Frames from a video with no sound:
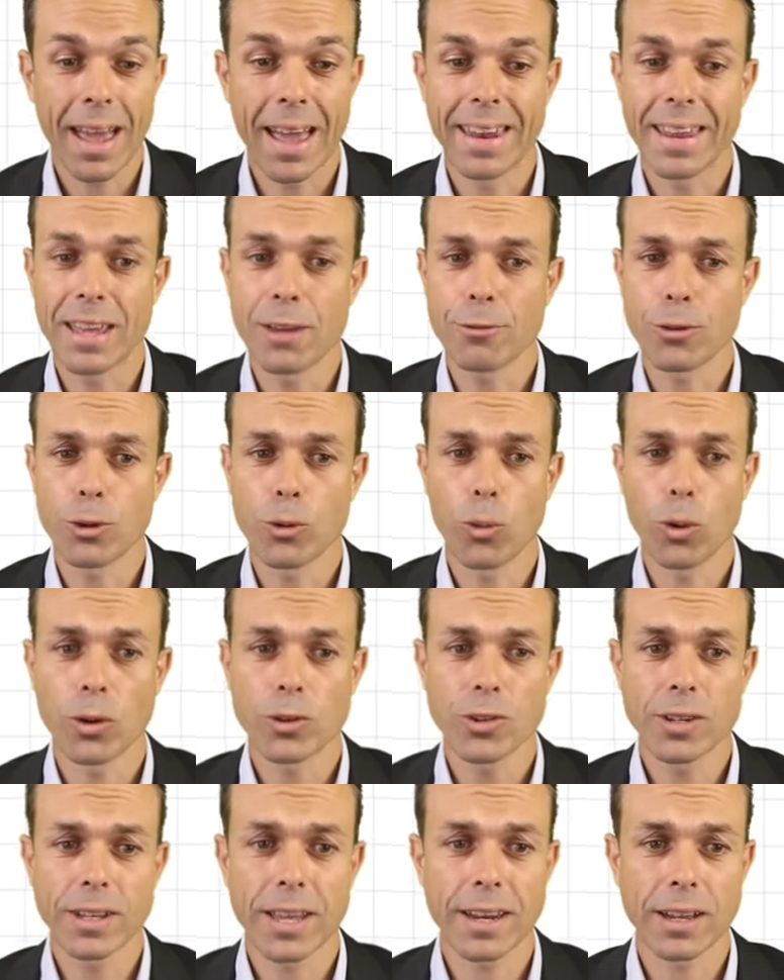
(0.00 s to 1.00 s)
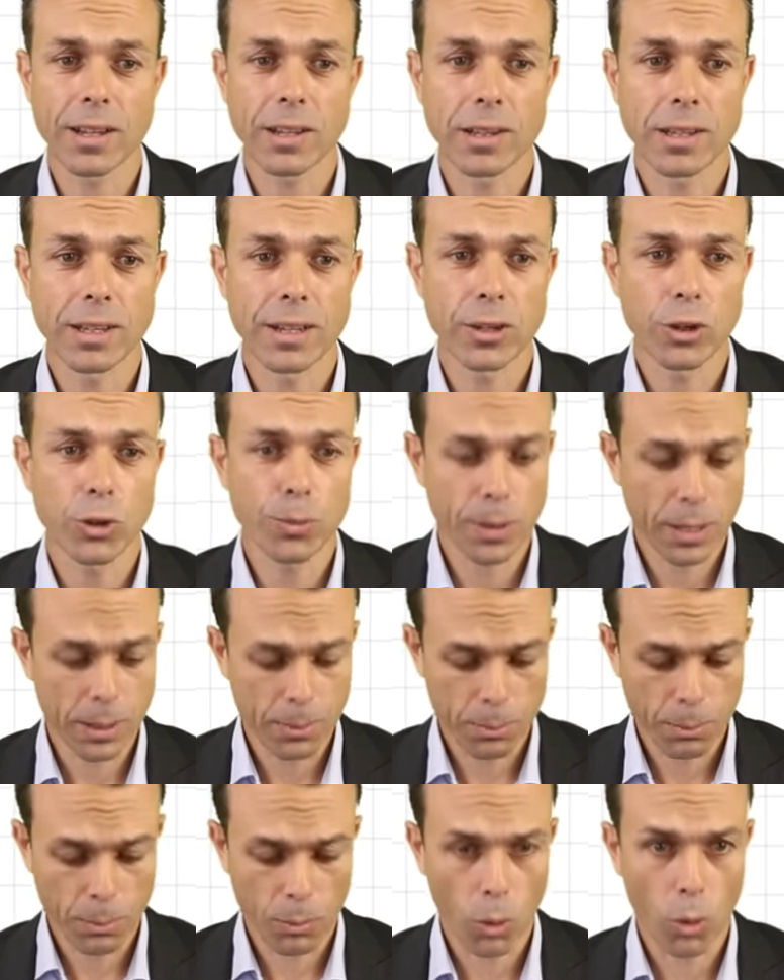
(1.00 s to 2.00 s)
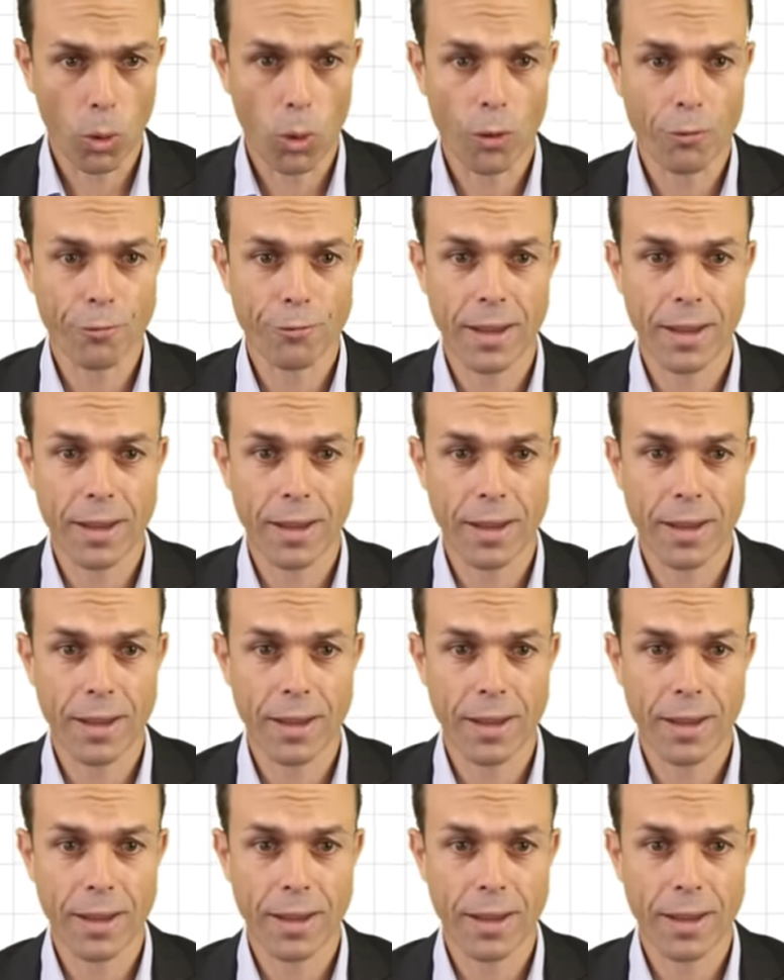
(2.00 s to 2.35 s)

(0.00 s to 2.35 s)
And if you want to get a little bit more